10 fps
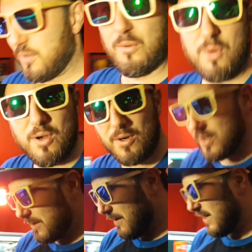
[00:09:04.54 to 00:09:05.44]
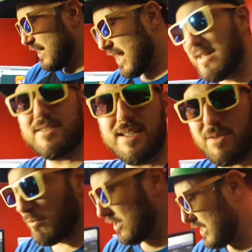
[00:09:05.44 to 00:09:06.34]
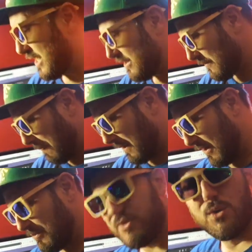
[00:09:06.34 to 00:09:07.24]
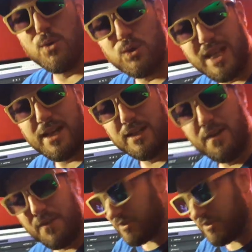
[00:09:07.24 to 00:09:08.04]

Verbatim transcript: Rode N T one A. I'm so glad I got this